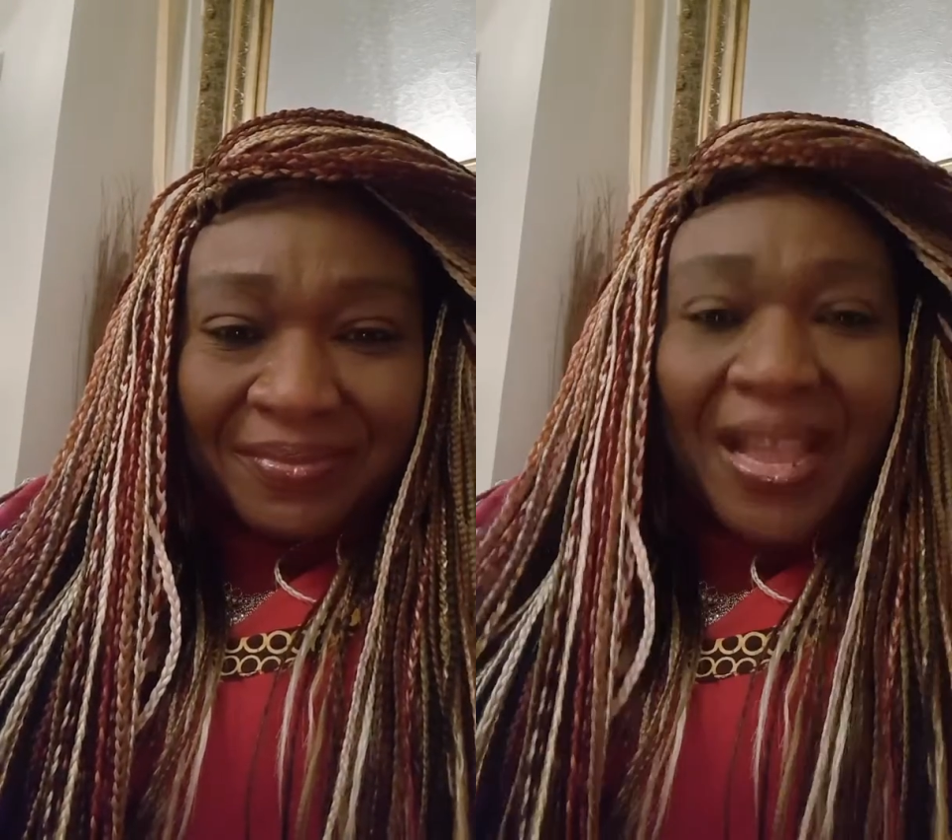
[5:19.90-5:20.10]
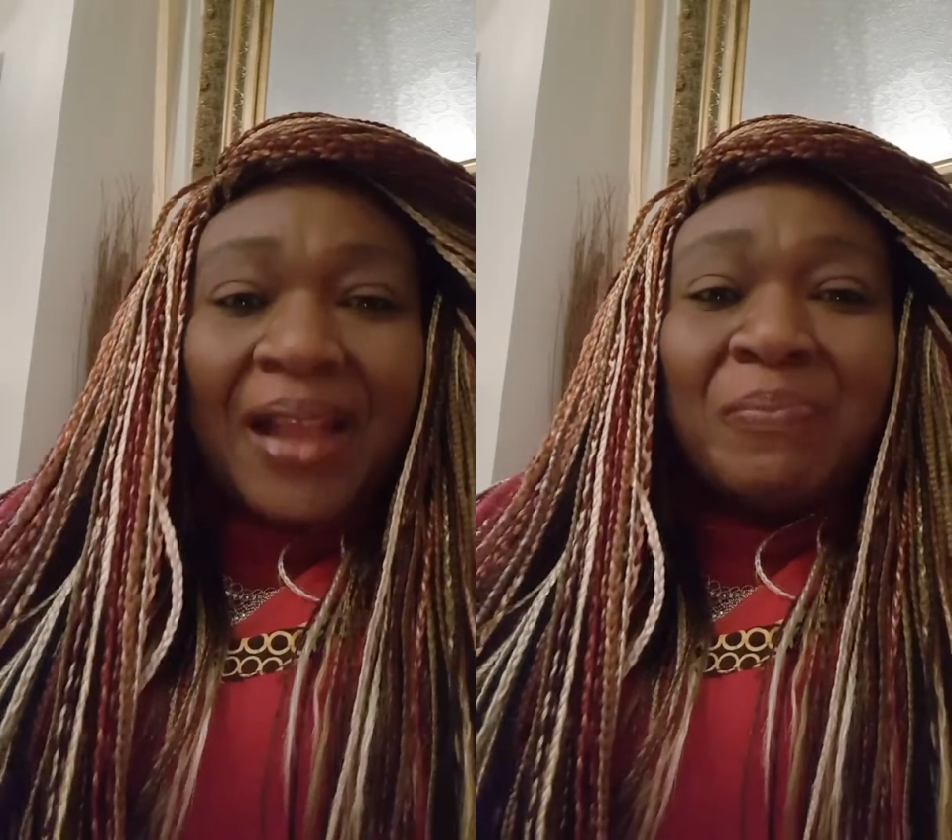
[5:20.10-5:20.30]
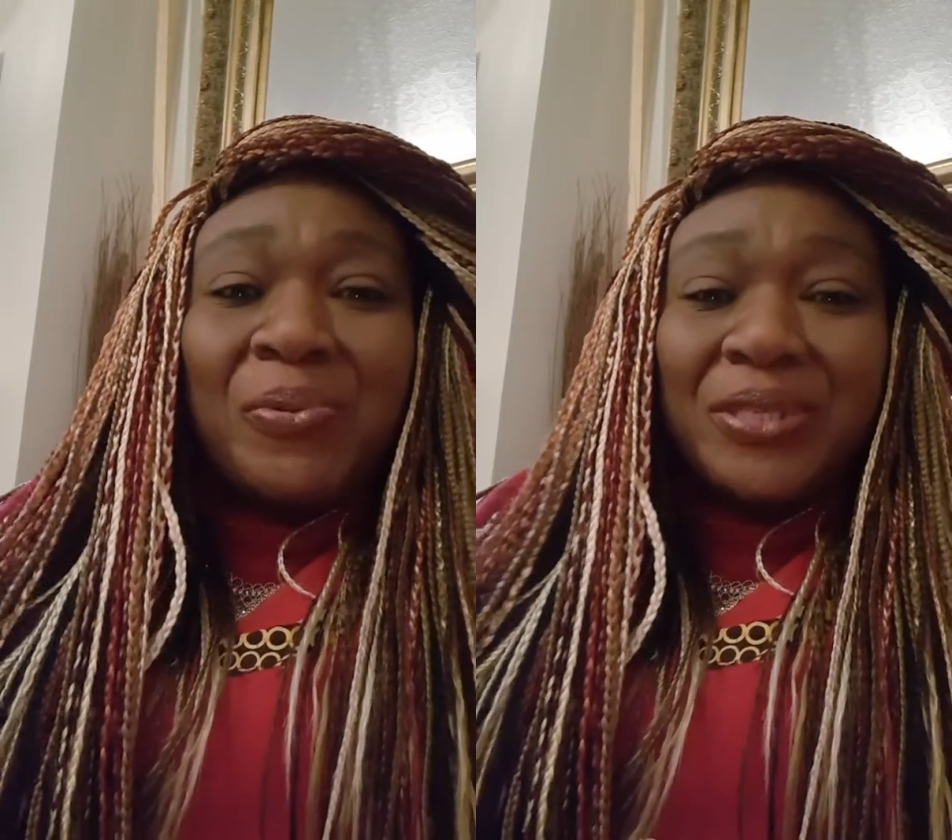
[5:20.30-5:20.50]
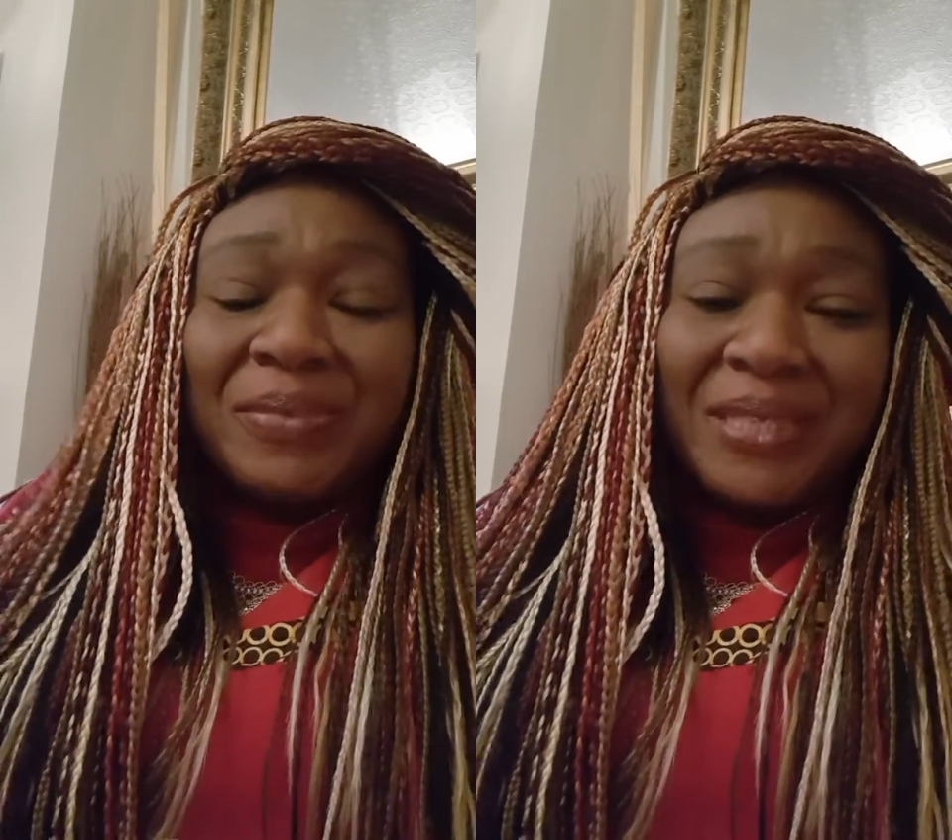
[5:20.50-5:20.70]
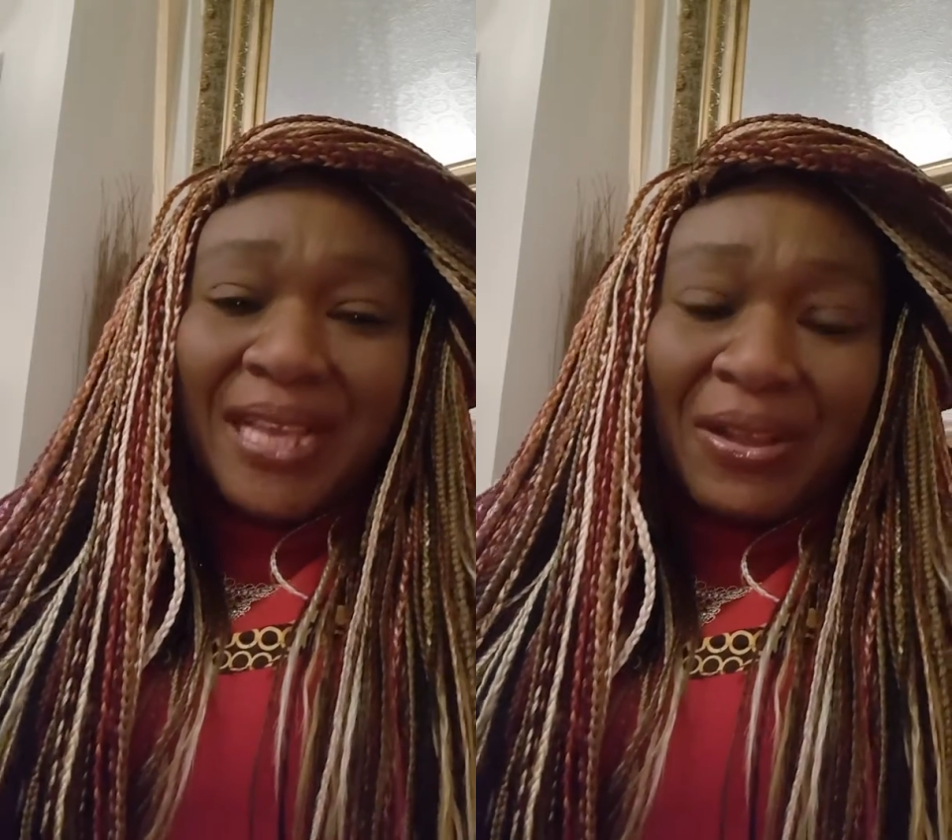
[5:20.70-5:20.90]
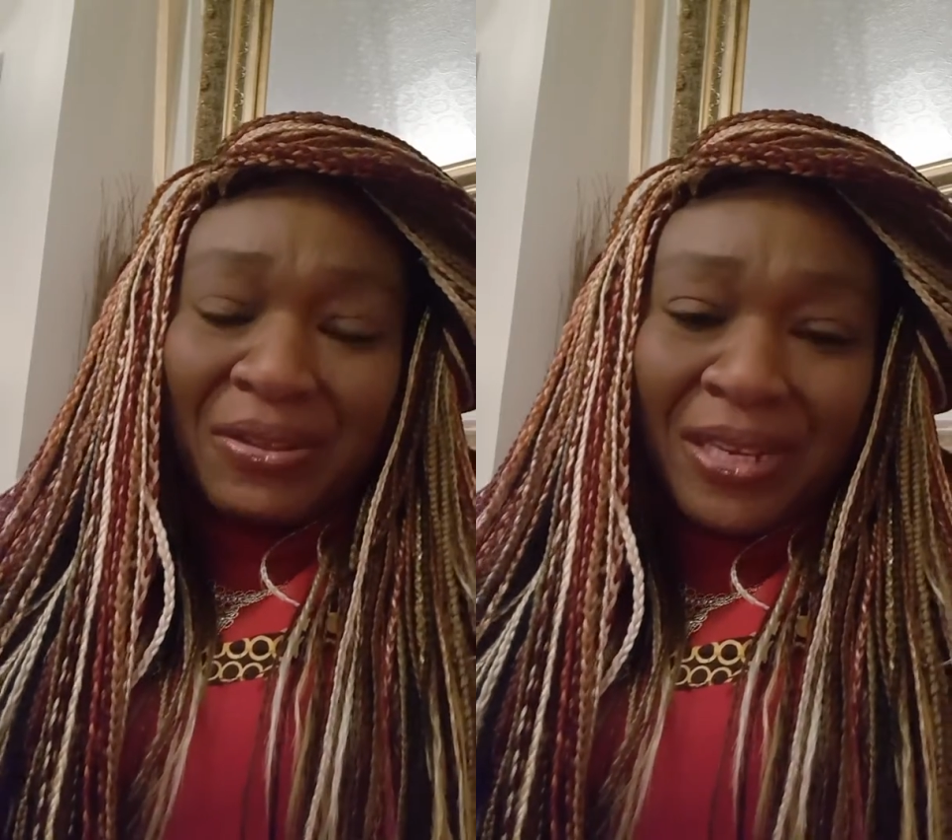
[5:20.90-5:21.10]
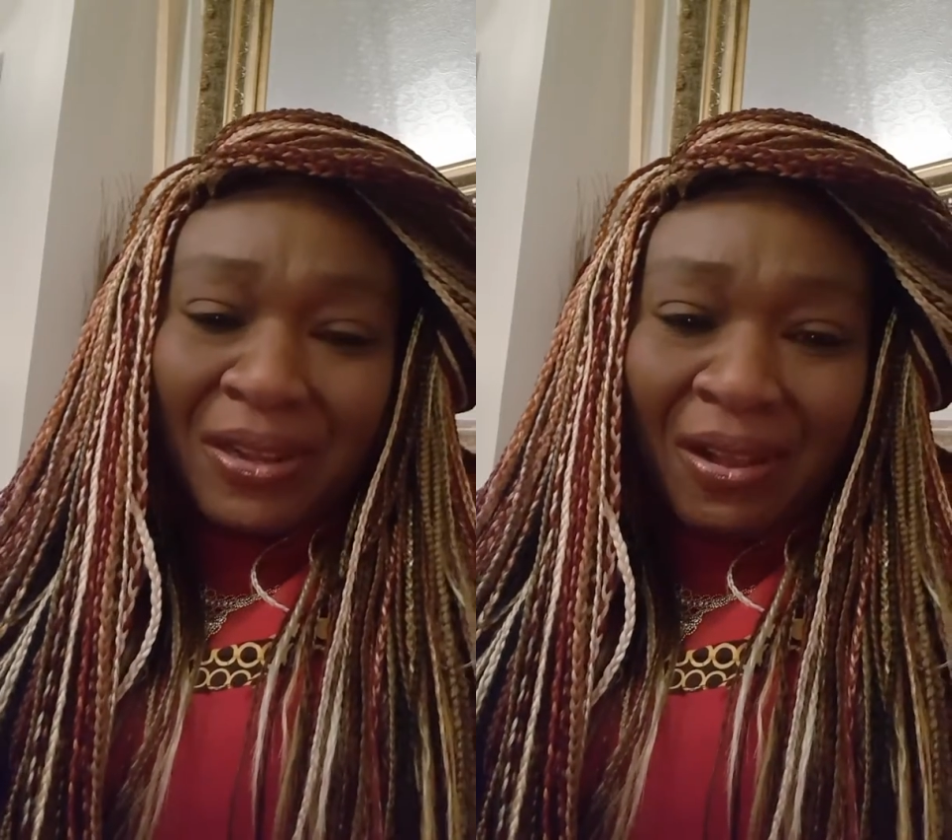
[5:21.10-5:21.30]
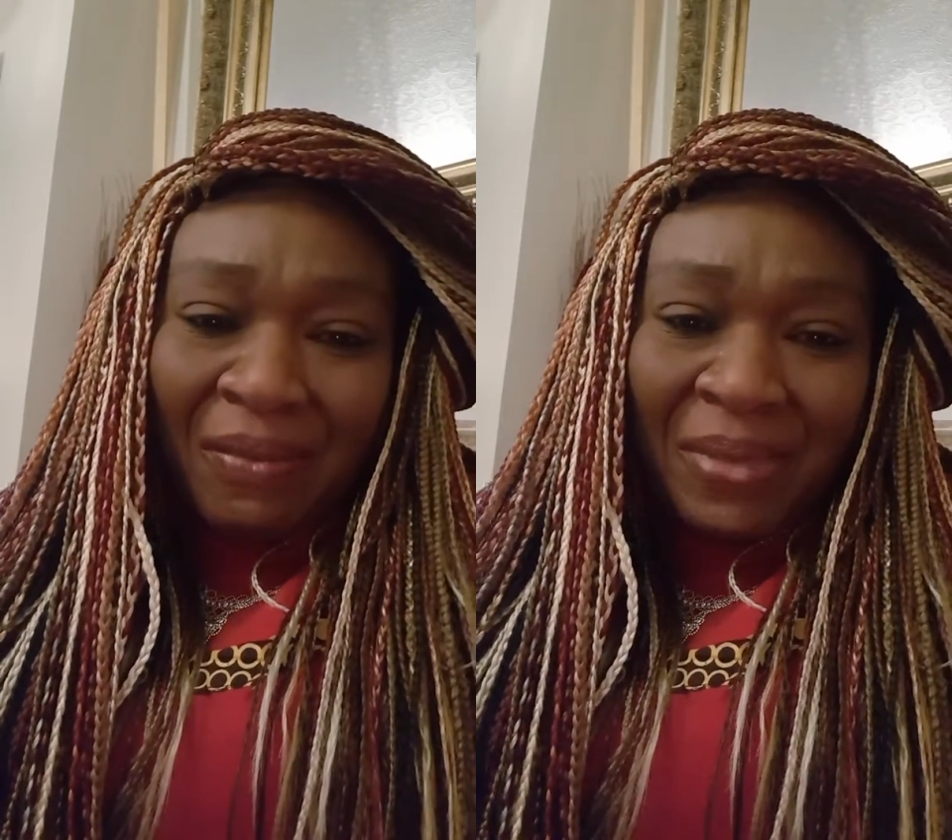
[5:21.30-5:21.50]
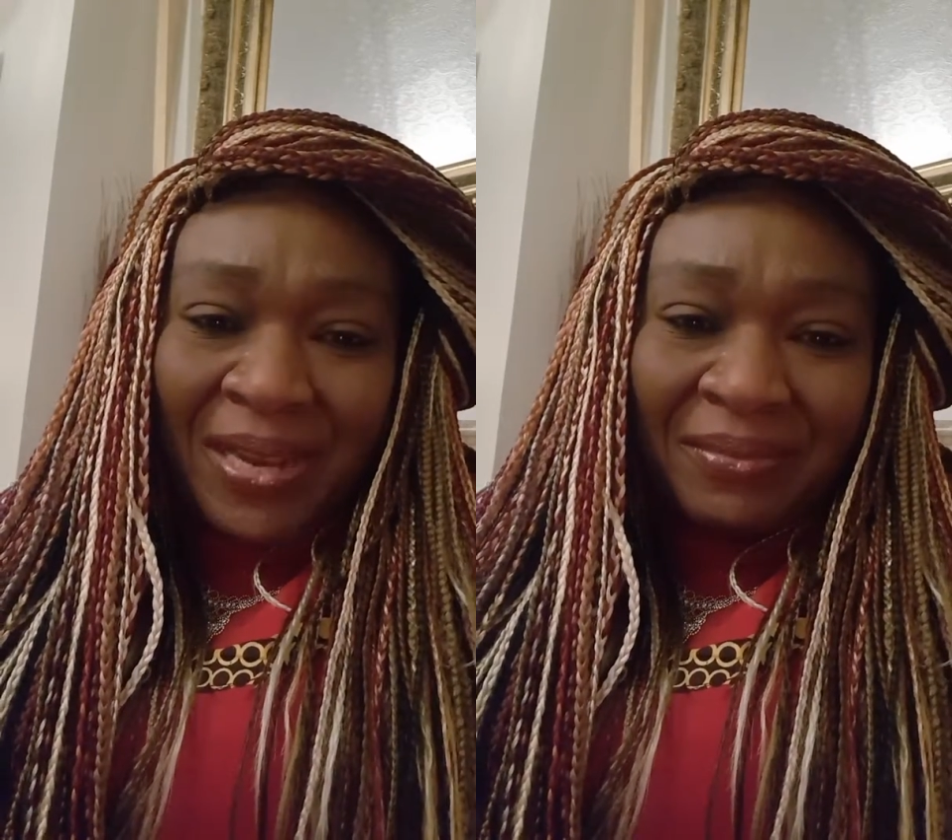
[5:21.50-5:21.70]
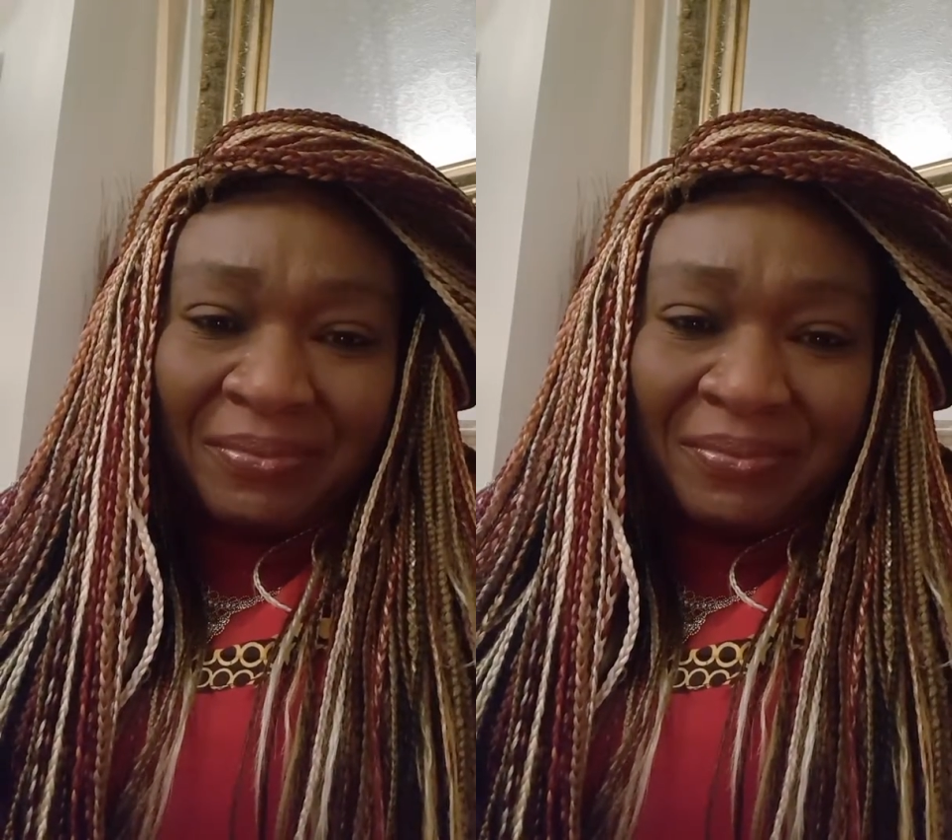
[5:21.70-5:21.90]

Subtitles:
and put him second in command